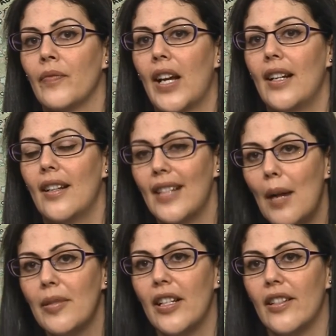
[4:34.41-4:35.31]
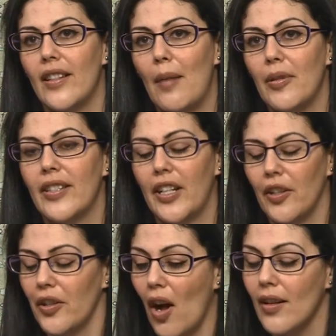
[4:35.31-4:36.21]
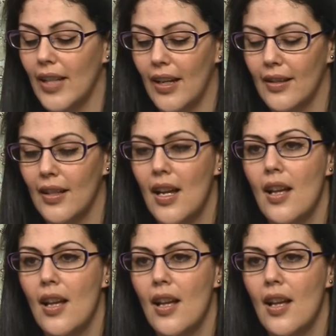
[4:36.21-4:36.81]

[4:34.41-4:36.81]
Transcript: and adapt it to that particular context.